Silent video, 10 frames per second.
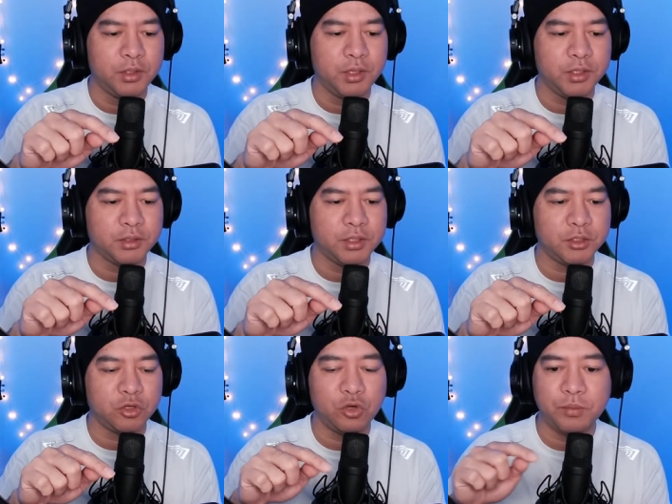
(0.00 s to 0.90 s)
it
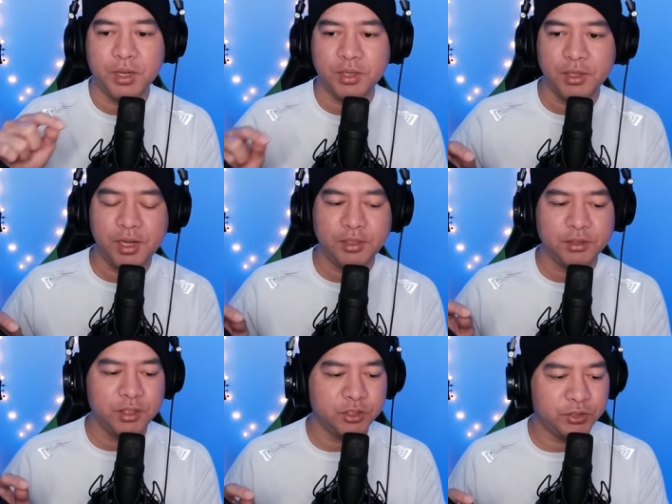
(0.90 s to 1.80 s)
says on my edit
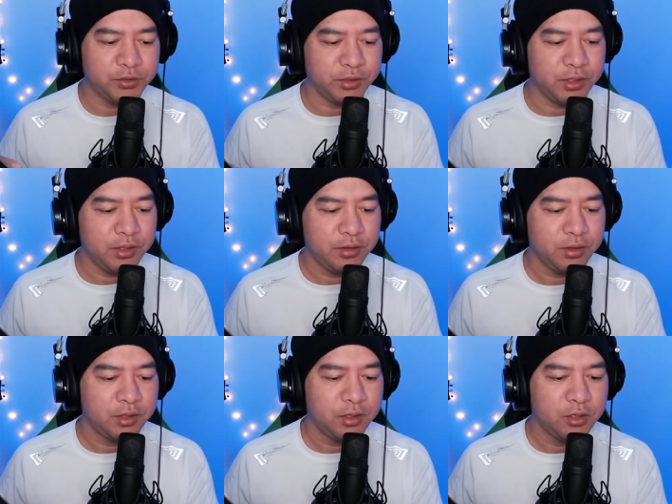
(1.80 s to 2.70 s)
history
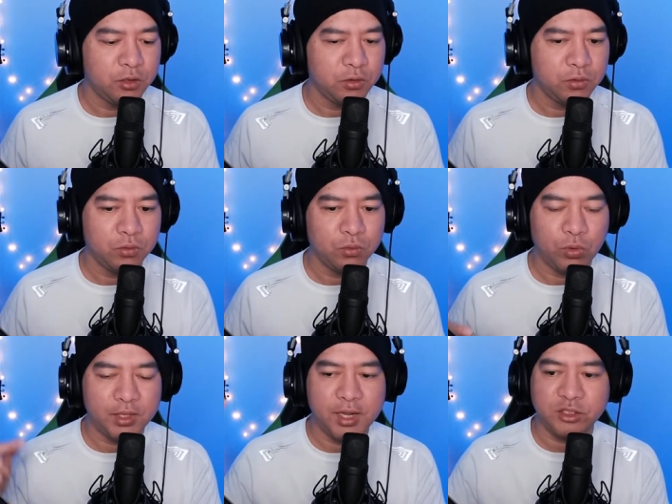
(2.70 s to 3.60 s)

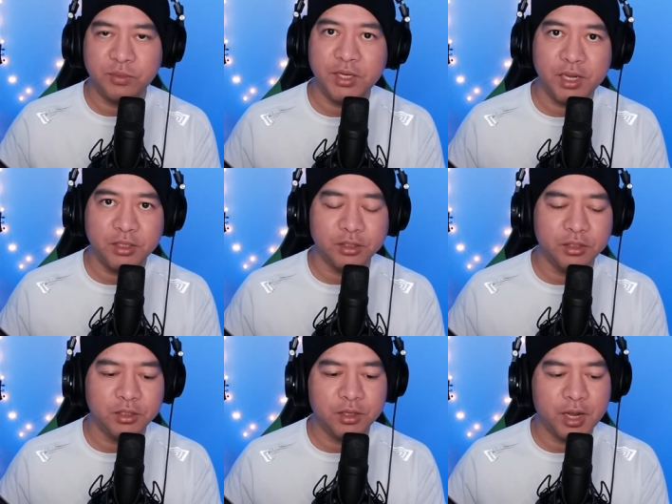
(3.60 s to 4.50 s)
what has been edited.
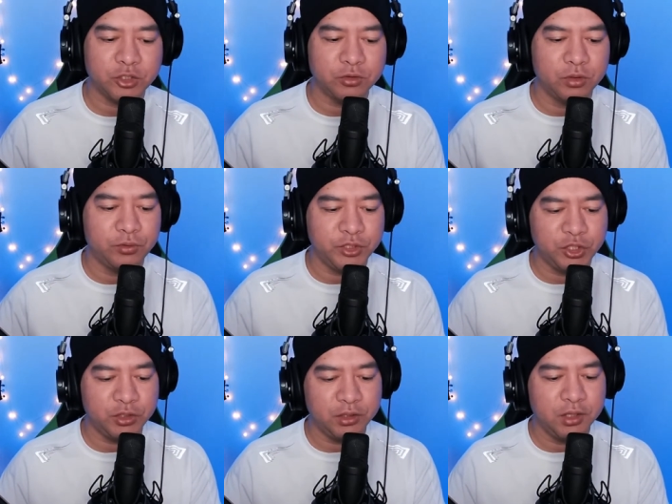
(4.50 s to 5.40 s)
The actual
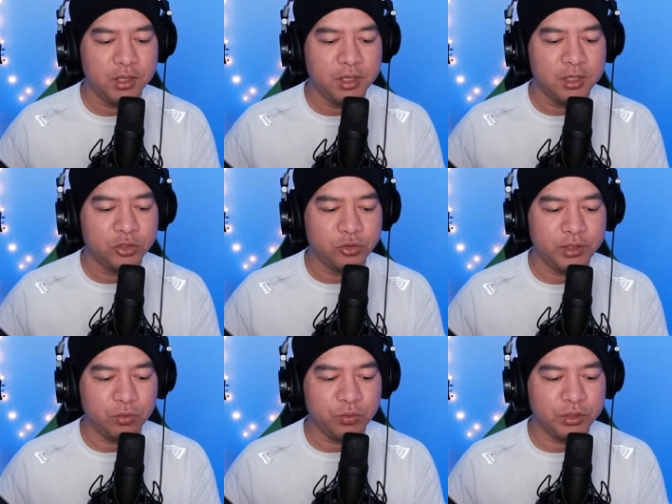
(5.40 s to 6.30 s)
original tweet,
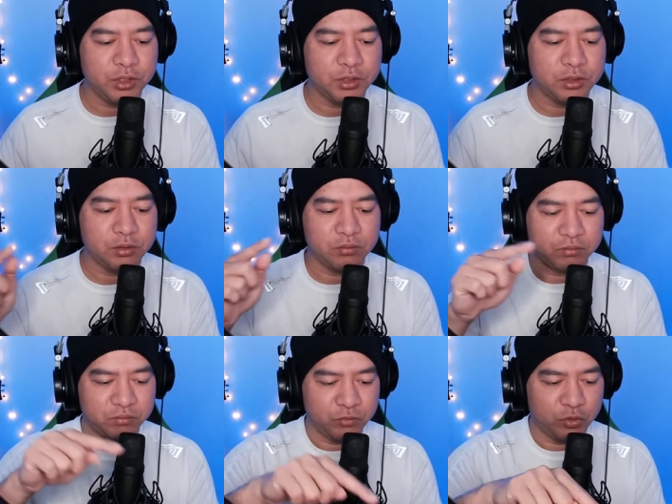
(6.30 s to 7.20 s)
which is
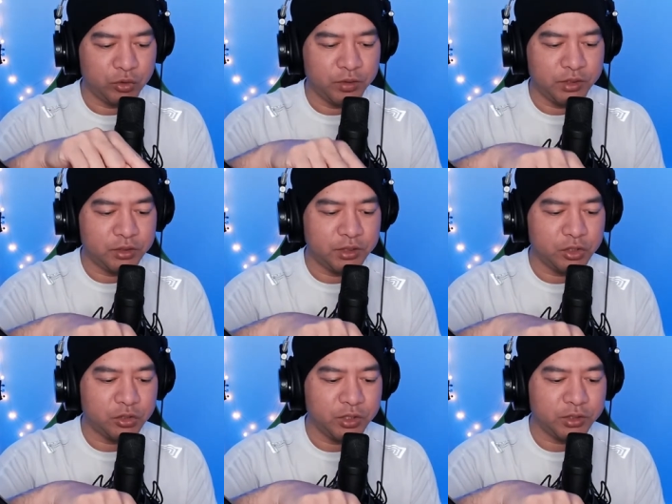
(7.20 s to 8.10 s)
which was
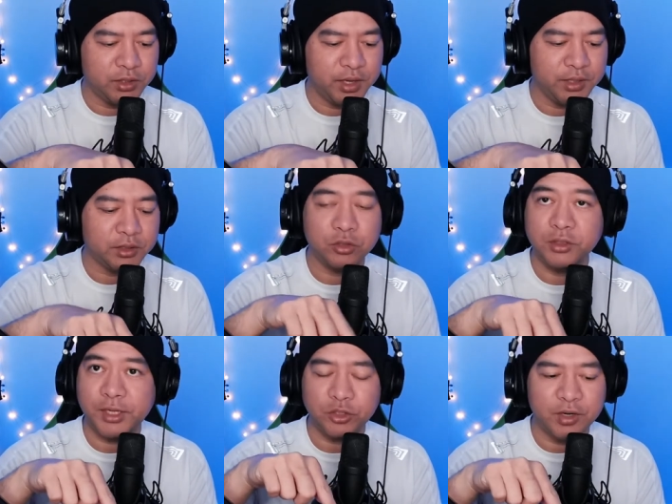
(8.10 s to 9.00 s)
such a nice
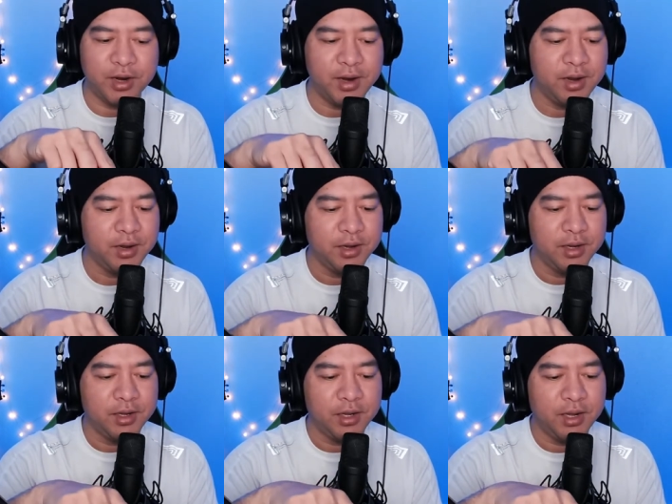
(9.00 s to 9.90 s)
day today,
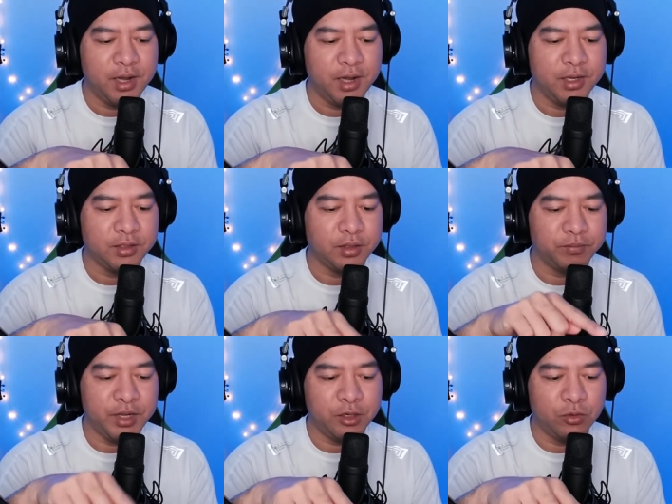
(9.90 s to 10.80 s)
and the
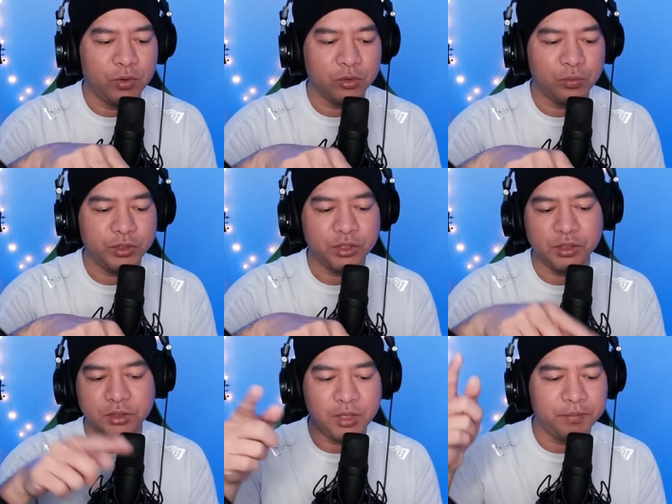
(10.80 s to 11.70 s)
updated one, which
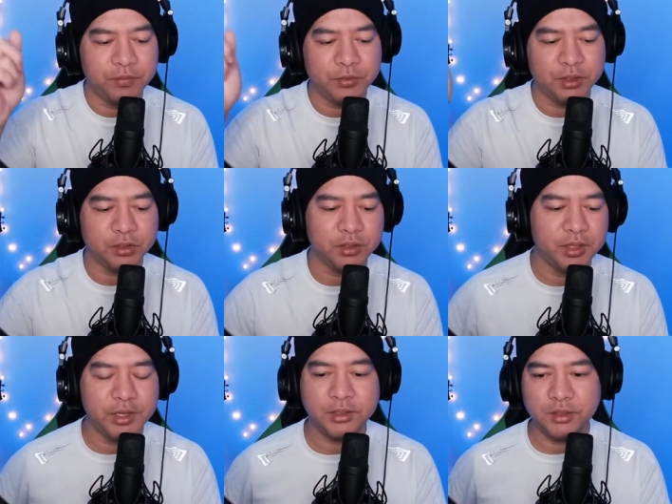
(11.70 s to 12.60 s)
is yep, such a
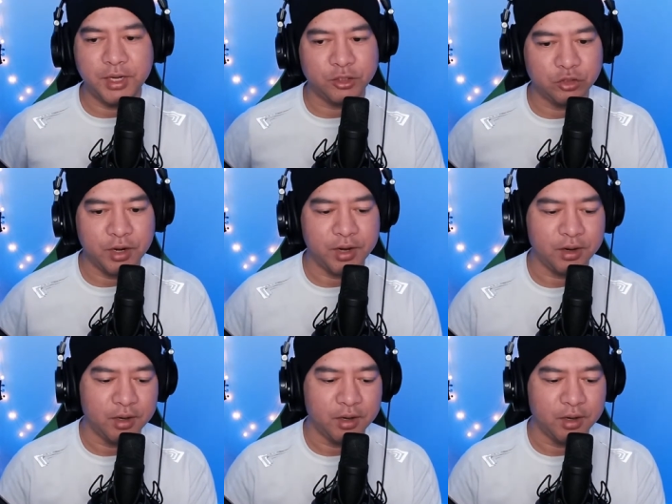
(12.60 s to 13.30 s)
nice day today.